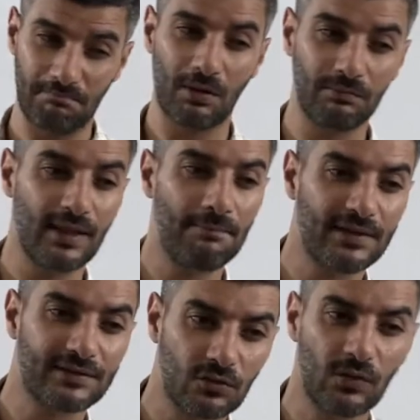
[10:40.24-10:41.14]
probably a
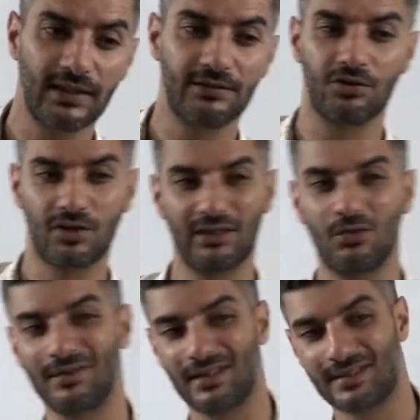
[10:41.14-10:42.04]
better way to try to
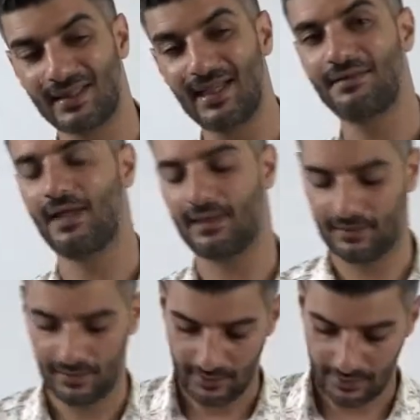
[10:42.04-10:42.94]
understand
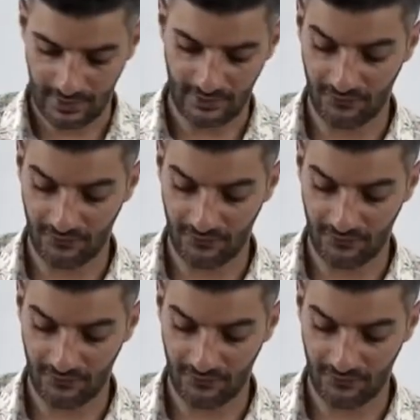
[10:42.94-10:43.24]
that